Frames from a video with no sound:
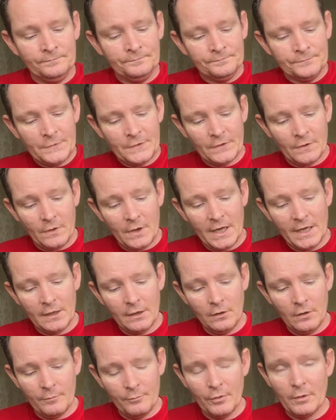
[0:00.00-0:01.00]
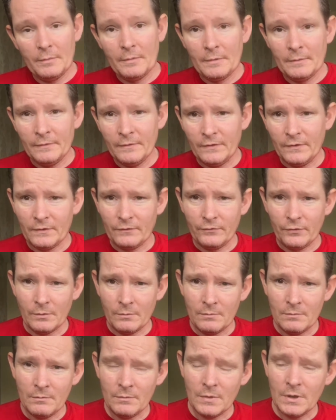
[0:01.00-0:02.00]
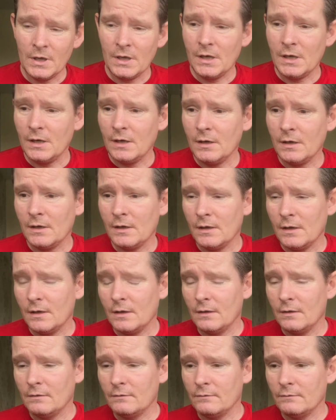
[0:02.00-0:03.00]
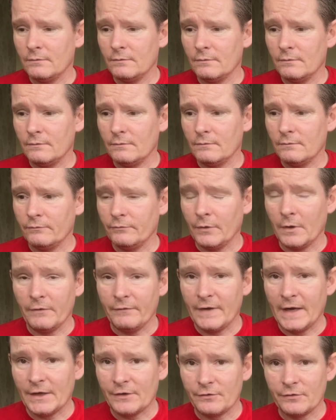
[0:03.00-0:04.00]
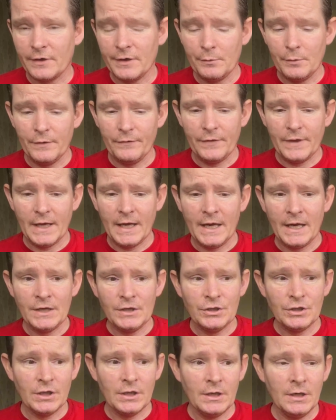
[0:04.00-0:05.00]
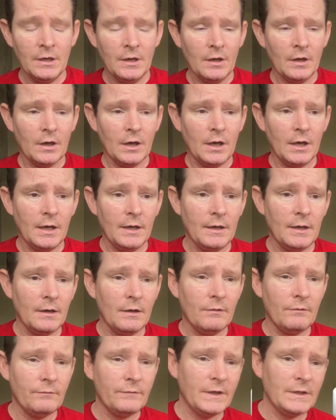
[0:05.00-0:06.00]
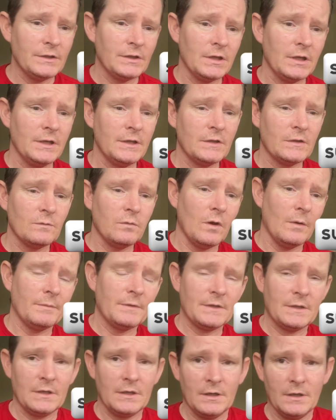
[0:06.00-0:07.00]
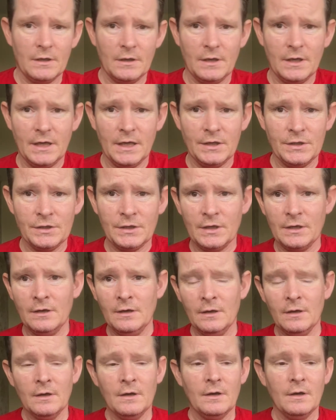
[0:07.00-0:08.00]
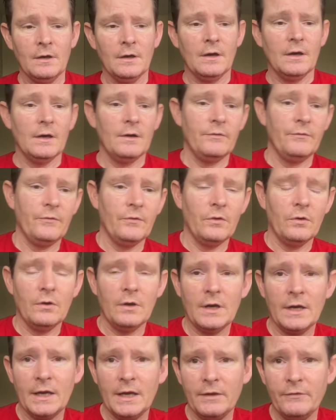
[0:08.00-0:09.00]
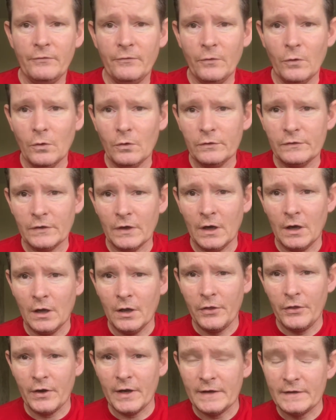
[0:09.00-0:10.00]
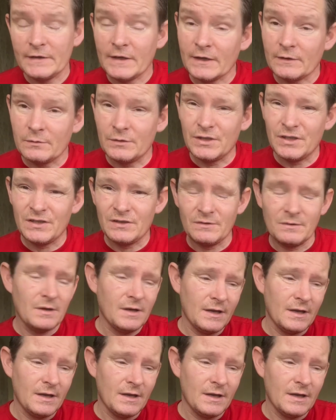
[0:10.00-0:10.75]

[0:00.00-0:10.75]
So I had a lot of problems from the factory with the engine. I eventually swapped the engine for a Force R36, which is